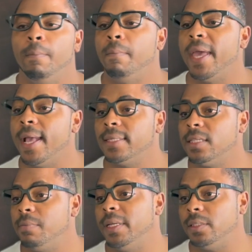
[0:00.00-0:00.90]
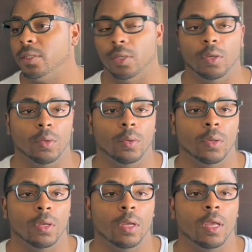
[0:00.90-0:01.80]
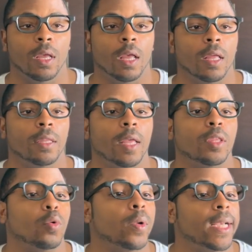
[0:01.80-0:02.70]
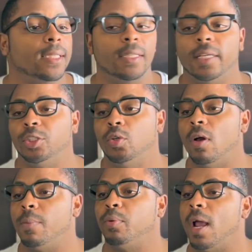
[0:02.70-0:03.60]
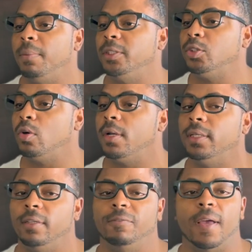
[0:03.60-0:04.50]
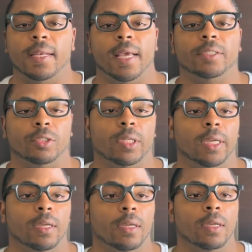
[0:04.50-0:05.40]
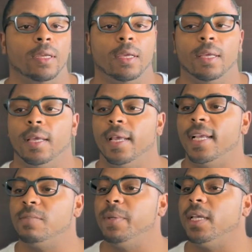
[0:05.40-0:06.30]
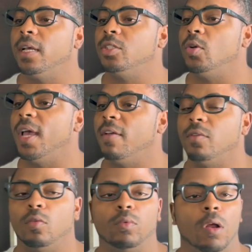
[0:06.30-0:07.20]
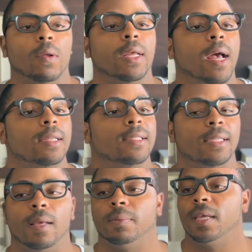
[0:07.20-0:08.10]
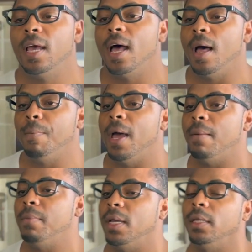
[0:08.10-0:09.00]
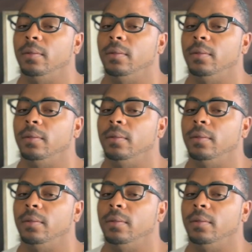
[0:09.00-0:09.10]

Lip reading: May I submit to you that the reason that you are probably struggling financially is because you have the wrong concept about money.